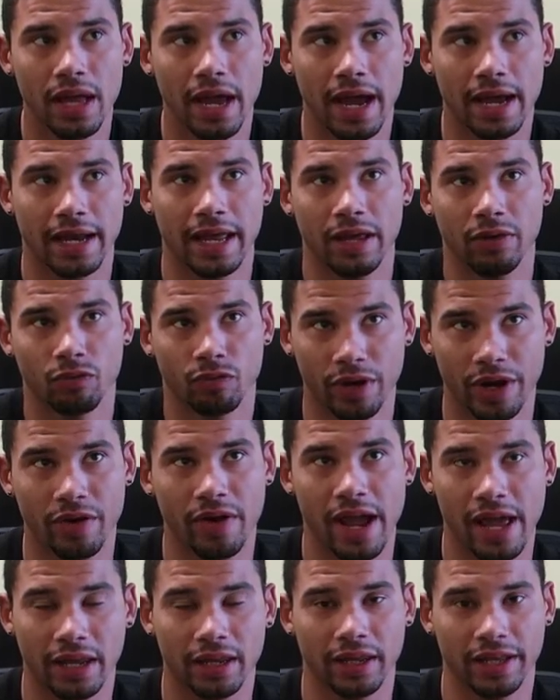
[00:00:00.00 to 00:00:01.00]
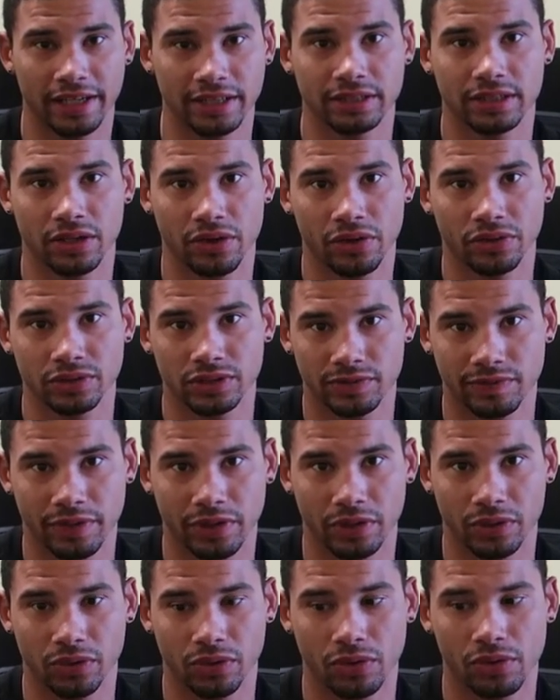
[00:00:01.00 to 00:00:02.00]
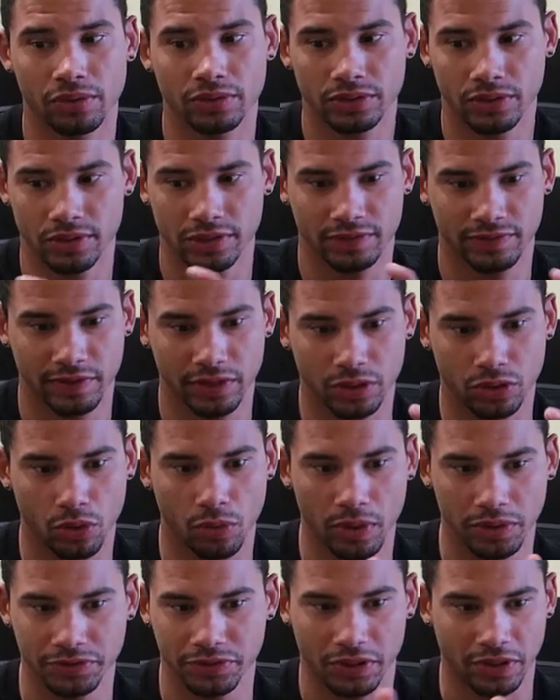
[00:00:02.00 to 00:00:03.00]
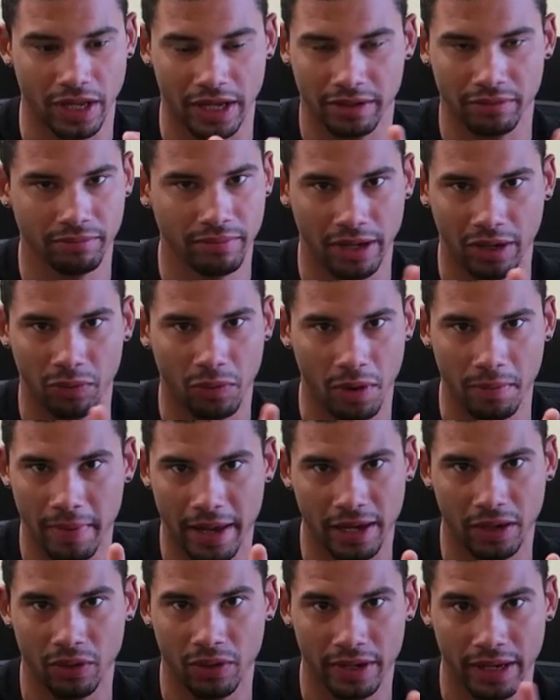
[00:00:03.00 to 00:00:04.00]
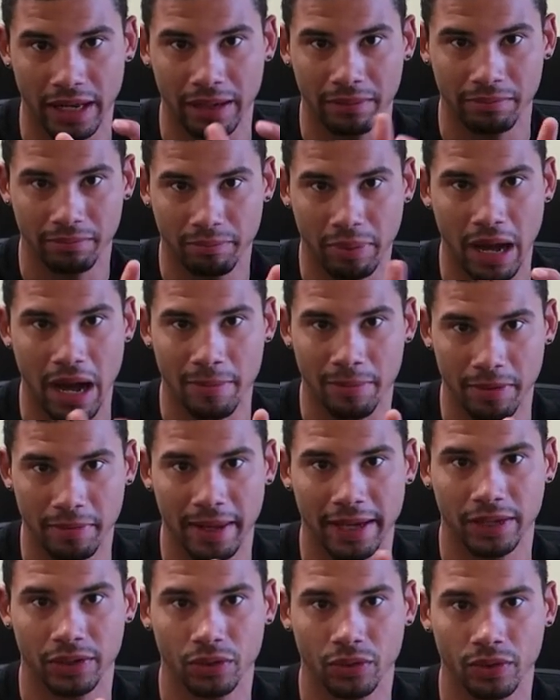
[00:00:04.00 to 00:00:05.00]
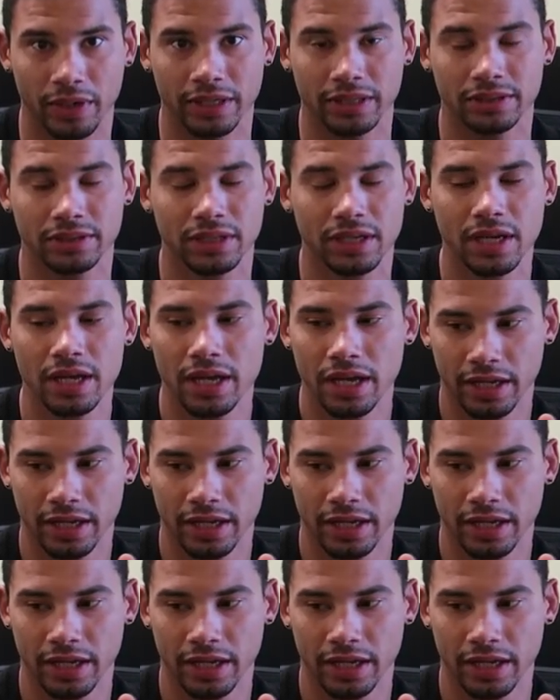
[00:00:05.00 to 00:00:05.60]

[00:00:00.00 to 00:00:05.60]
And then rear end links that aren't spherical. So the spherical ones are like metal on metal, and they pop and make noise.